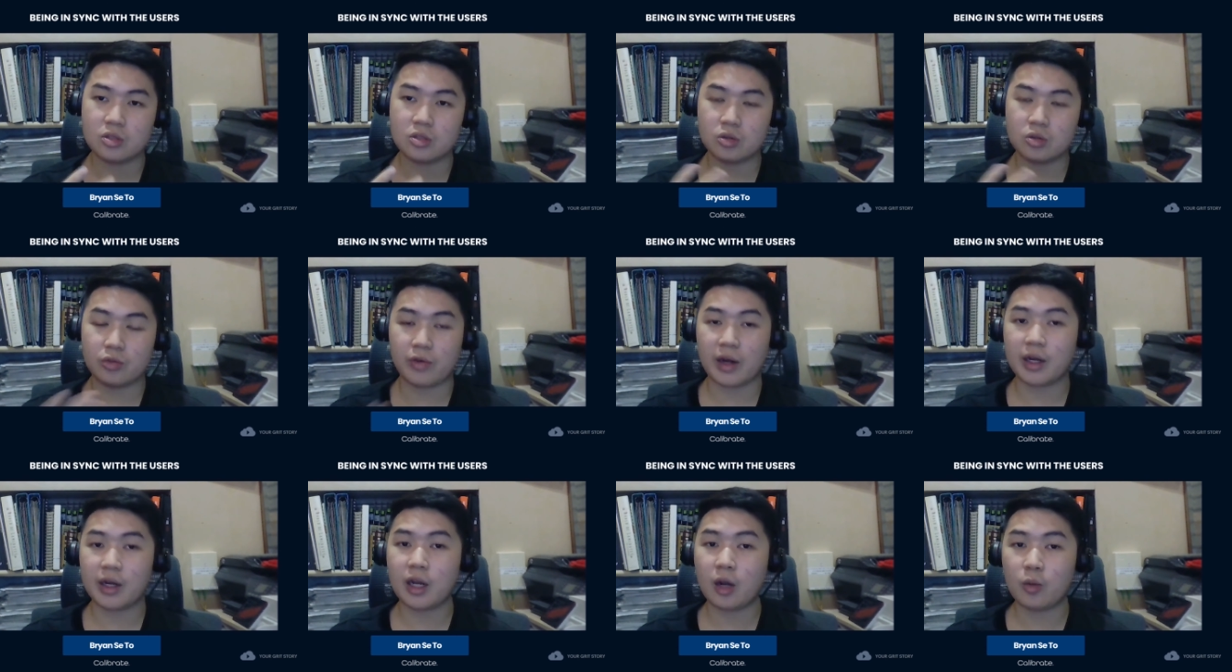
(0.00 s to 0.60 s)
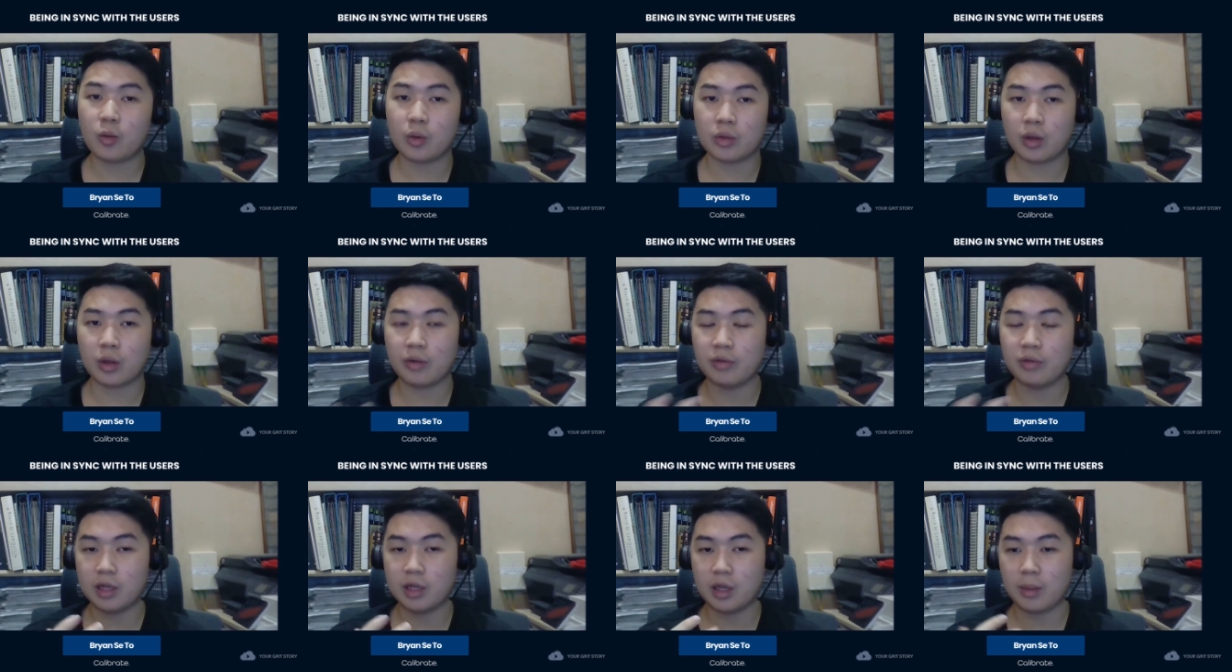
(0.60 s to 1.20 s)
So right now, we're
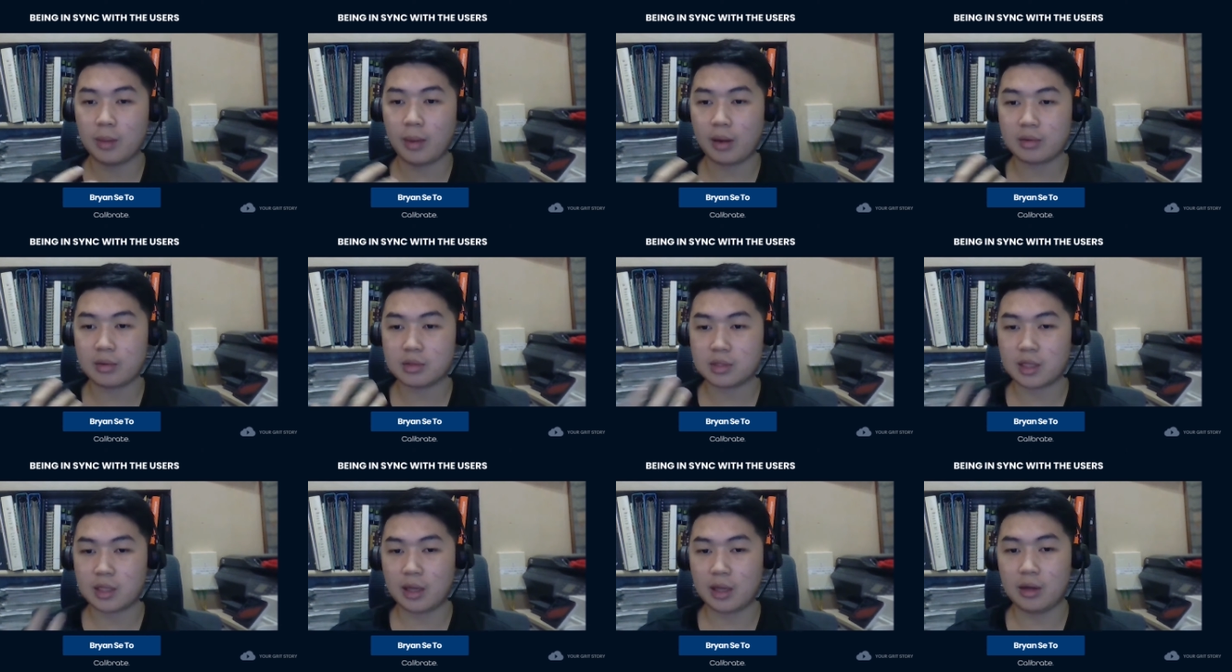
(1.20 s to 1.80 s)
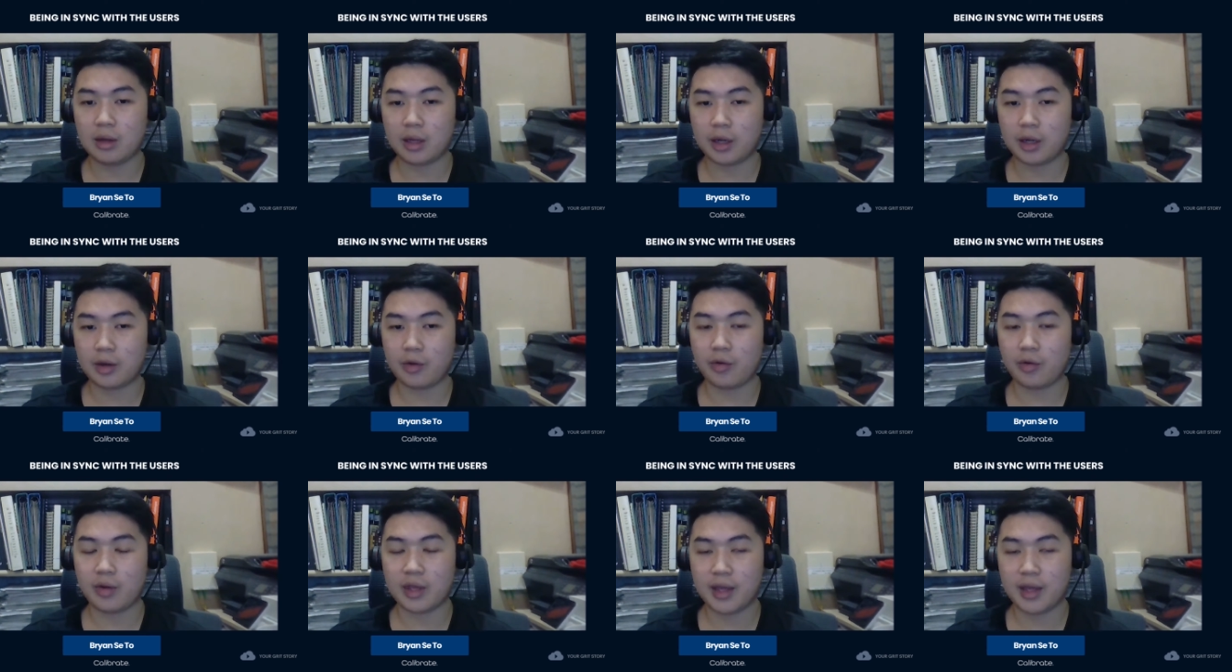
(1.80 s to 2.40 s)
not really about scaling and
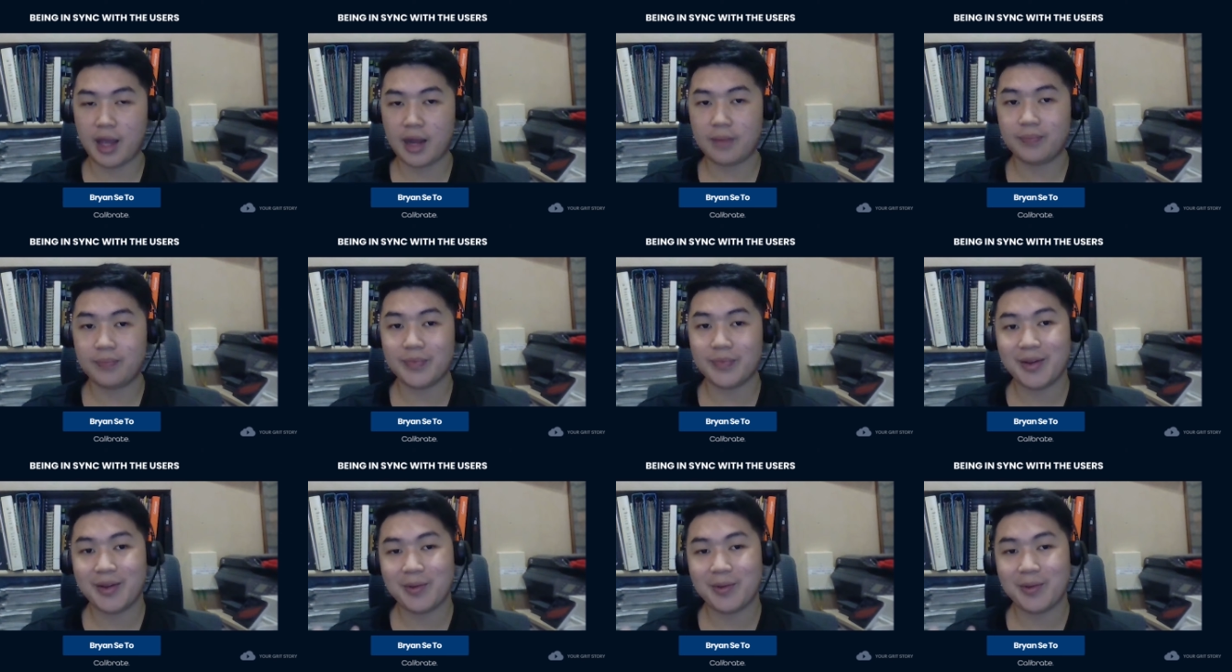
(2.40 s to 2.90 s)
growing yet.